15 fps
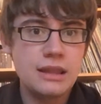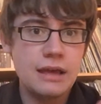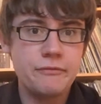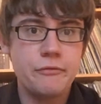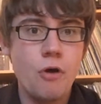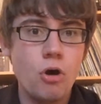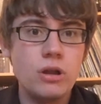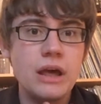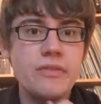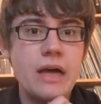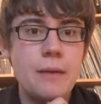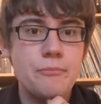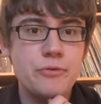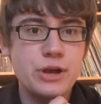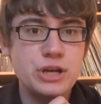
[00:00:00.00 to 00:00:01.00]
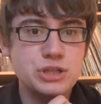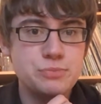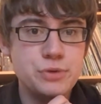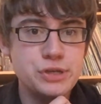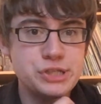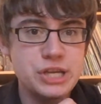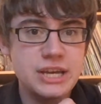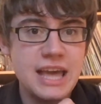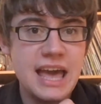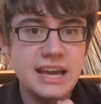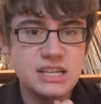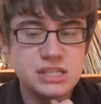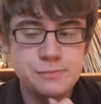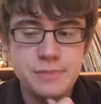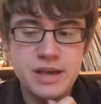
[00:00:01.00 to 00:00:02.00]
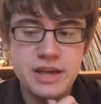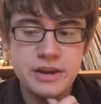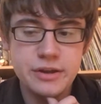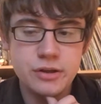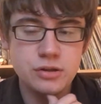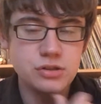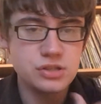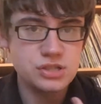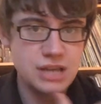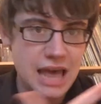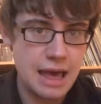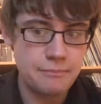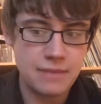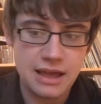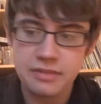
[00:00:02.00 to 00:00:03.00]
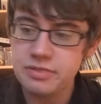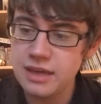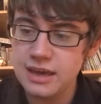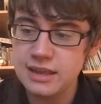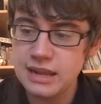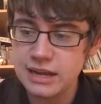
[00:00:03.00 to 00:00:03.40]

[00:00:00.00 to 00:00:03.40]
like for like that British music experience and like thing,